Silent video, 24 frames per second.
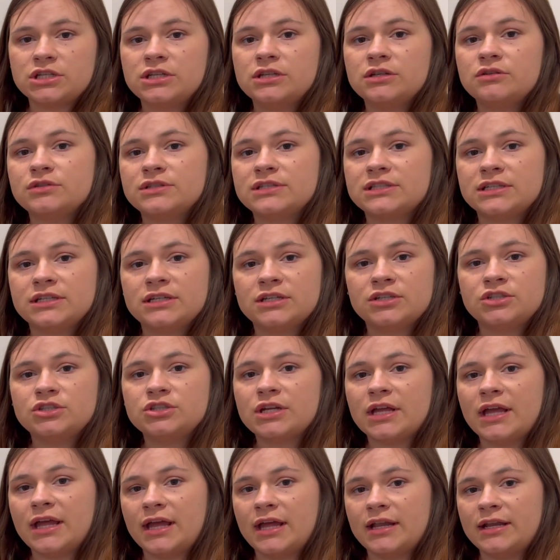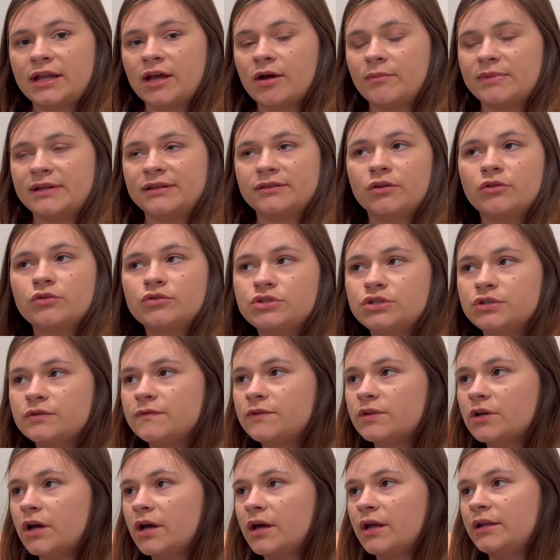usage and how many loads you've
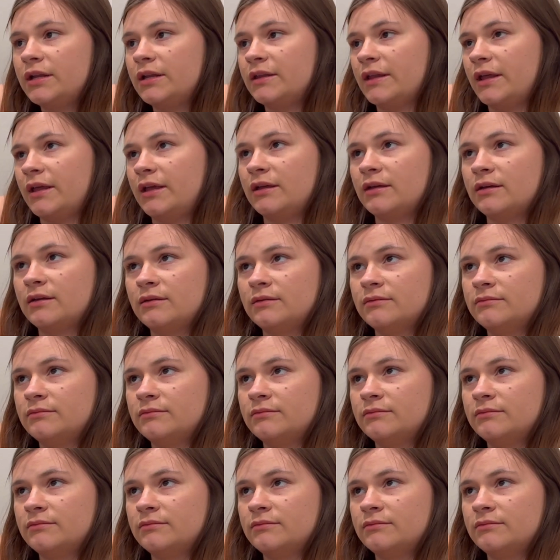done and like